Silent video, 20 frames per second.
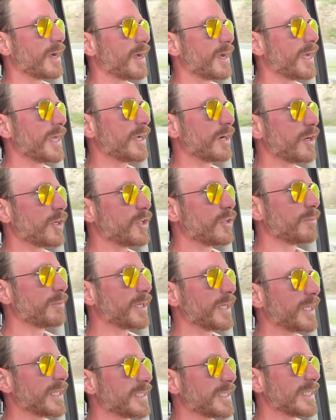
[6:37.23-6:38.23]
in our
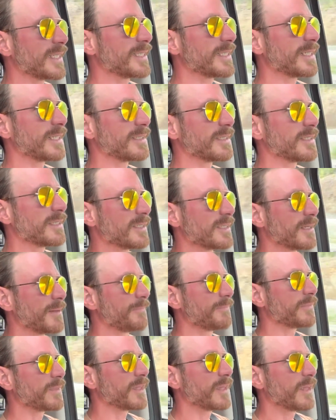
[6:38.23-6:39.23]
human existence
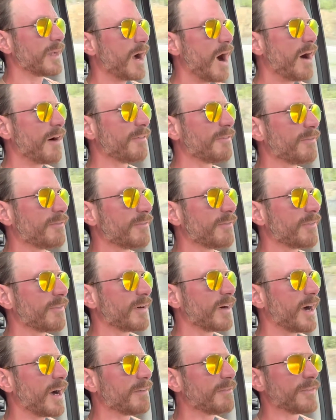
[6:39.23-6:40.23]
of
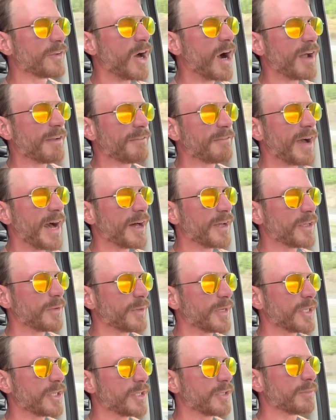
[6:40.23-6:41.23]
not
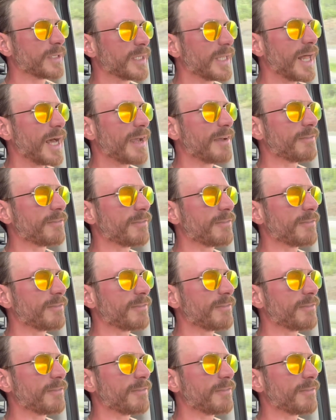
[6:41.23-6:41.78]
valuing human life.